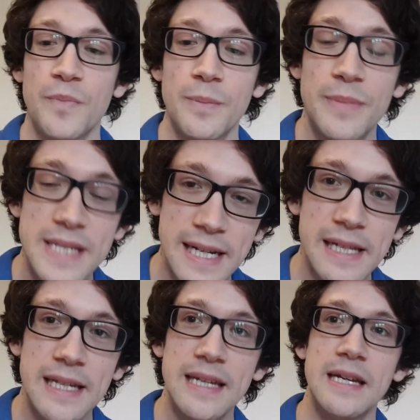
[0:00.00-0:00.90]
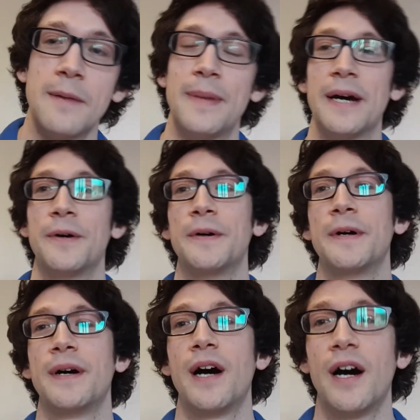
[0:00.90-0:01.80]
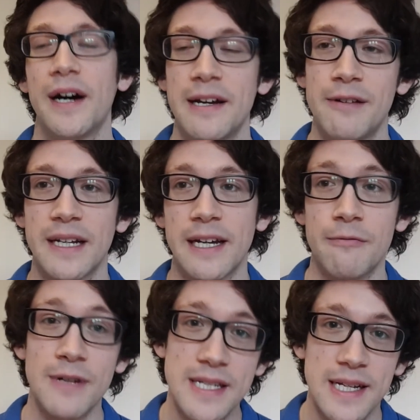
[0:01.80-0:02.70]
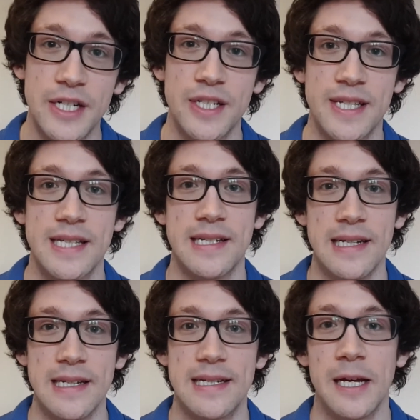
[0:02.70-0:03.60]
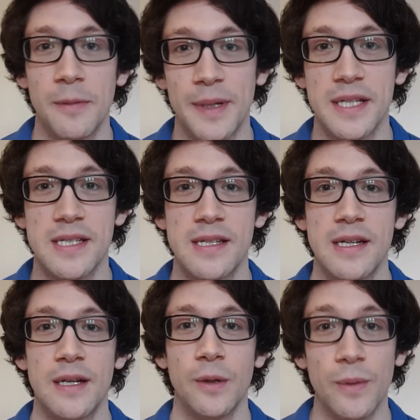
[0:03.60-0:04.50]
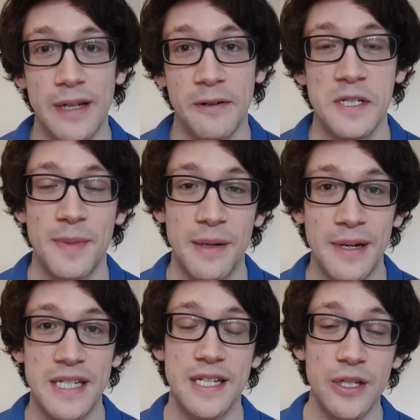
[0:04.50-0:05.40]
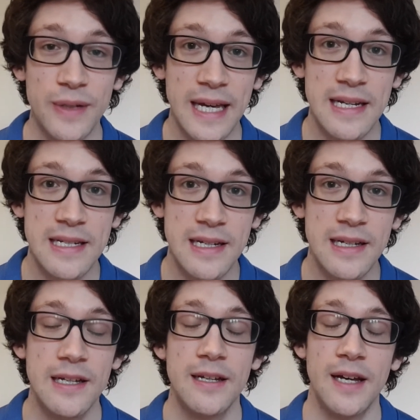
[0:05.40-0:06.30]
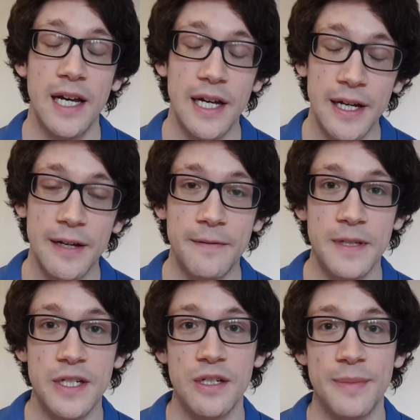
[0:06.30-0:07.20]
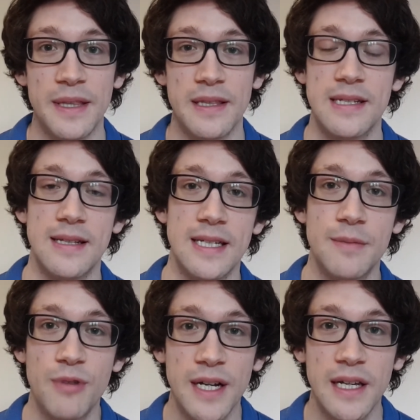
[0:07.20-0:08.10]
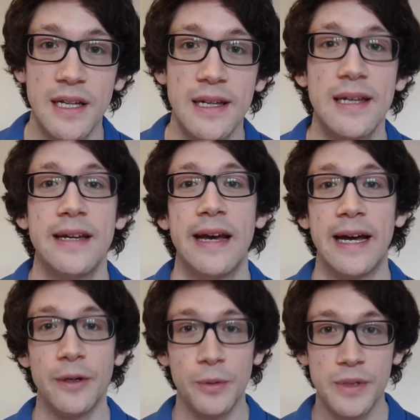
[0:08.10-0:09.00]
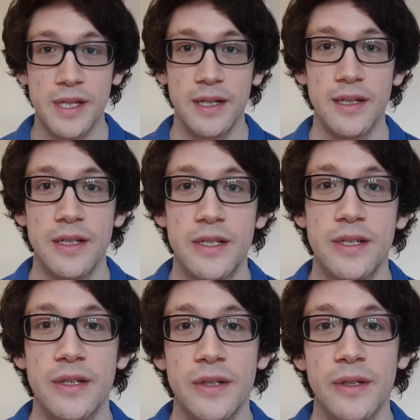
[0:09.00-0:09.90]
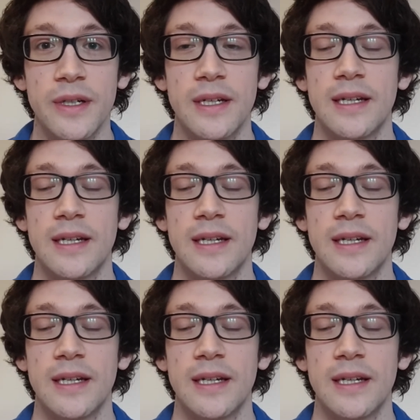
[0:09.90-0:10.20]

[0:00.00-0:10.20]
particularly about hiring a research assistant to help us with our experiments in Uganda over the 2 months this spring, and also to